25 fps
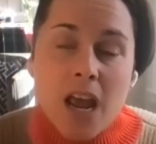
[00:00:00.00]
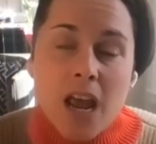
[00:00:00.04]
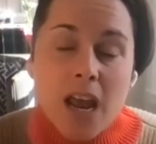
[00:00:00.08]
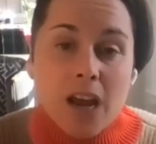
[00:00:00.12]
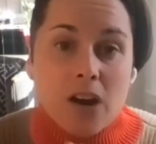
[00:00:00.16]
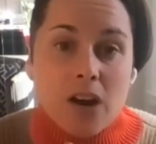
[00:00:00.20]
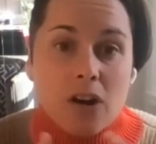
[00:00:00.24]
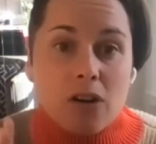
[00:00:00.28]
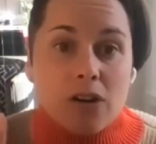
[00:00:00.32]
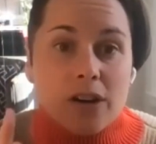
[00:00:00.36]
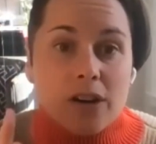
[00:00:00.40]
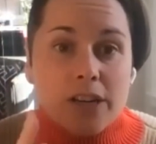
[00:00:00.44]

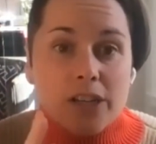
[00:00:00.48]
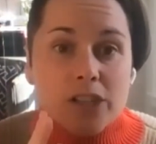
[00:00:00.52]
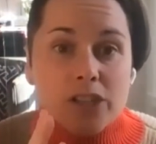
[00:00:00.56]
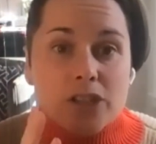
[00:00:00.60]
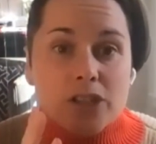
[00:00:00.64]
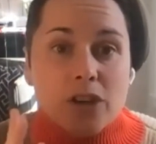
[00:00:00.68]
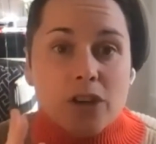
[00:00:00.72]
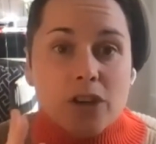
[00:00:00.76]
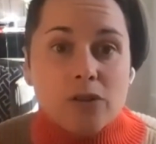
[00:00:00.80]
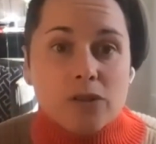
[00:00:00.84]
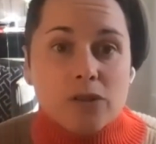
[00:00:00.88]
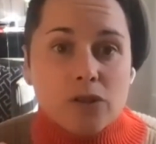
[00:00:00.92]

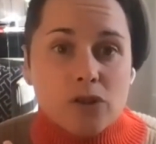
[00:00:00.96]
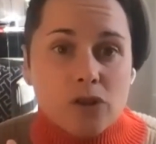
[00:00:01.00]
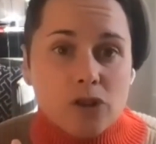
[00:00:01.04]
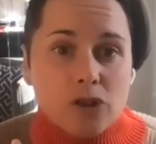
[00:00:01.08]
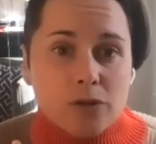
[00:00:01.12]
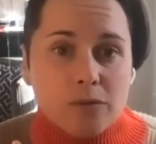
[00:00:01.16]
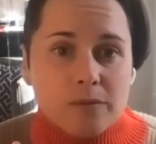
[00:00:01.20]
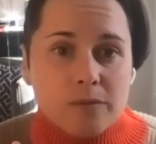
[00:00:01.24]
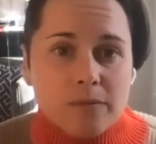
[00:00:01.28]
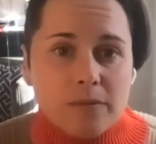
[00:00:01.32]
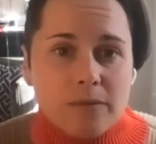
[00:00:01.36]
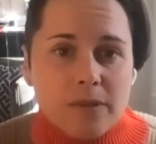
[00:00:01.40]
encourage those
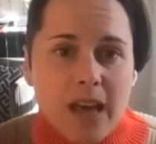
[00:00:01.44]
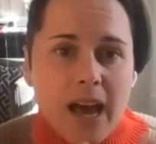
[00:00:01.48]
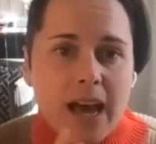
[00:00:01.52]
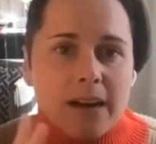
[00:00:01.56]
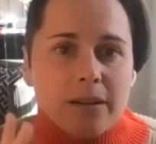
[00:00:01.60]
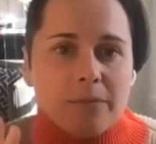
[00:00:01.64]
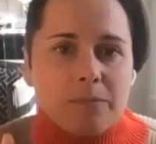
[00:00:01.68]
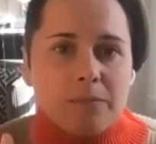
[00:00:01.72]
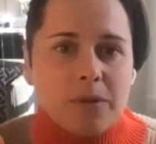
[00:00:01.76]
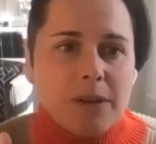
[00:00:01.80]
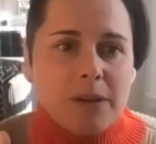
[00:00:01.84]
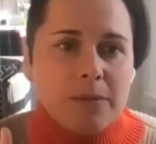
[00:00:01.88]

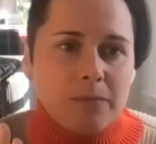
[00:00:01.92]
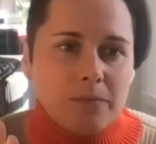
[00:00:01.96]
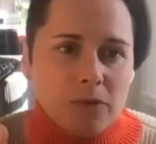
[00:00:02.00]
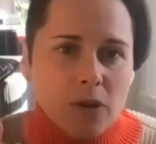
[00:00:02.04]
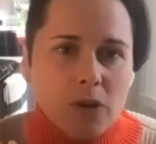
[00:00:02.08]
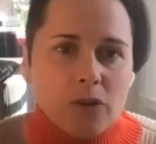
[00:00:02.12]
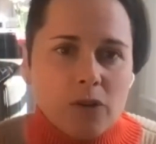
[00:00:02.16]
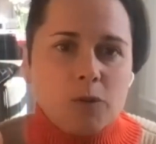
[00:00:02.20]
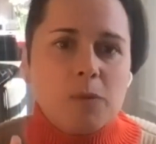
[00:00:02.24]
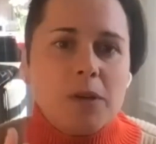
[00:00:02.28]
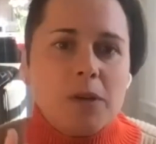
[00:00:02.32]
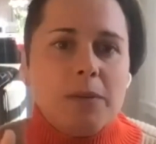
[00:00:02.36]

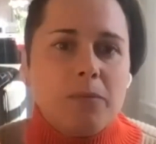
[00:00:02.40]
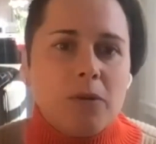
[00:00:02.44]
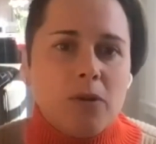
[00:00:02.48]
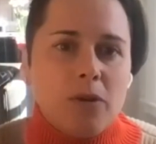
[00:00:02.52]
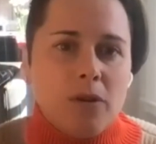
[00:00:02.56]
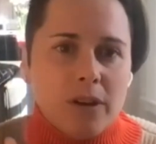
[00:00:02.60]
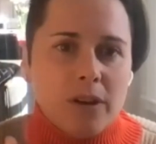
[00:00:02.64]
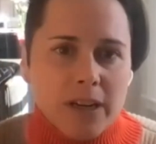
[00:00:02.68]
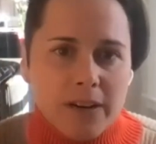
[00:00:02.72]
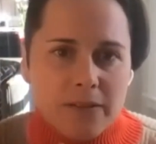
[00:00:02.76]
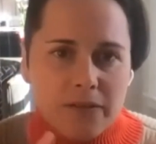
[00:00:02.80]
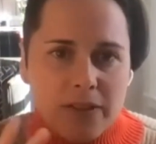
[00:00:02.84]

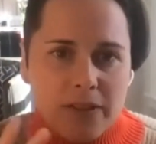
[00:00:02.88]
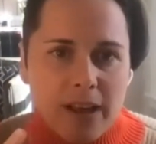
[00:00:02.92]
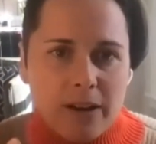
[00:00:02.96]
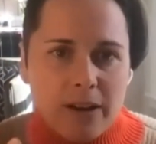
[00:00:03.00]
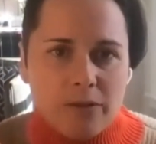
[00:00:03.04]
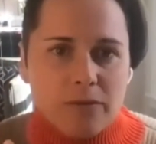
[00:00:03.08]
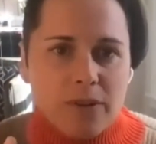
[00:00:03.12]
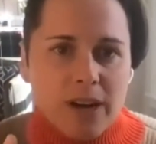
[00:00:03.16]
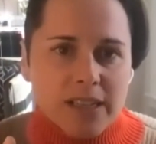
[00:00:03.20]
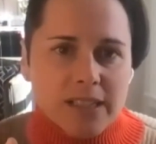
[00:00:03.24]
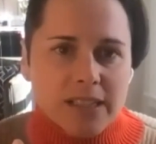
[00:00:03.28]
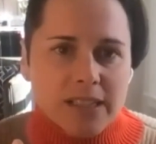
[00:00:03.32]
people, and if
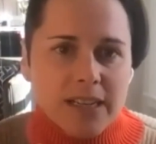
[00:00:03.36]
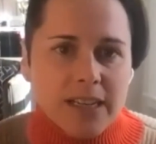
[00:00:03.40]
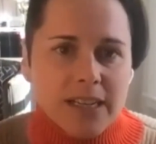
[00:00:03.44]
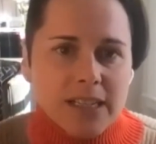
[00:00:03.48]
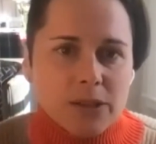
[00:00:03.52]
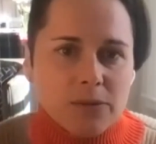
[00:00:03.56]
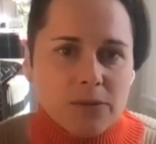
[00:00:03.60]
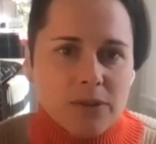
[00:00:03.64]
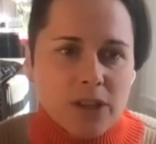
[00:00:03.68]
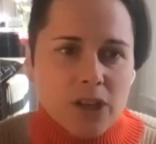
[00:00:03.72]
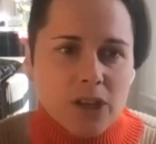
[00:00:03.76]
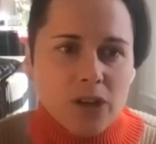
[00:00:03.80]
that
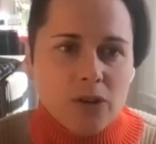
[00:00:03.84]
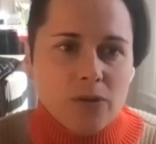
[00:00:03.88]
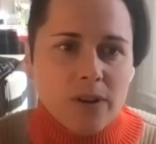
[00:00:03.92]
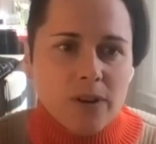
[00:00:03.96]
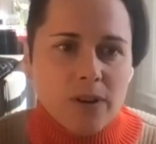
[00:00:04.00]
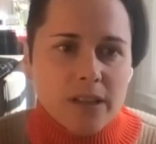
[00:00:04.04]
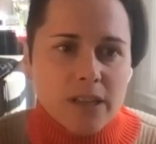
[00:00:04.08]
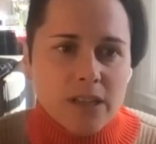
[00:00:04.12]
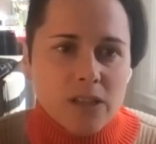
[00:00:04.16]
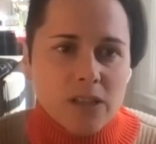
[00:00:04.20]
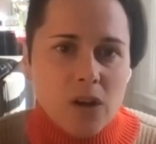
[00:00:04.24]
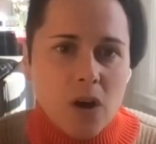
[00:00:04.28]
resonates with you
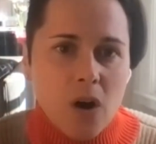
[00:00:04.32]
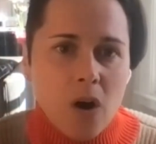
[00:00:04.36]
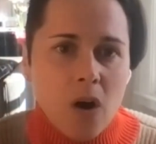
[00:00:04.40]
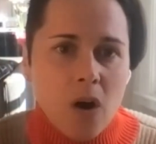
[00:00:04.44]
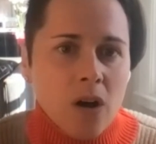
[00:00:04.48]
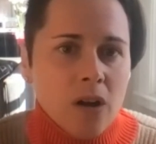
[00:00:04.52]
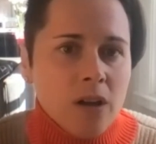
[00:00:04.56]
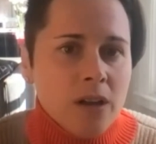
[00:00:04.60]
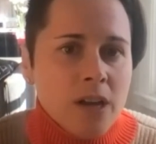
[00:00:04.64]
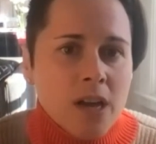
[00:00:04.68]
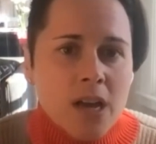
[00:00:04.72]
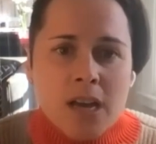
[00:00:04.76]
on this
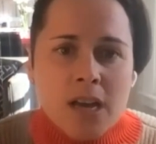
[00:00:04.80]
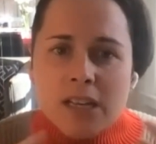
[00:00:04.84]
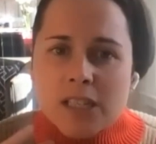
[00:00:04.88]
call,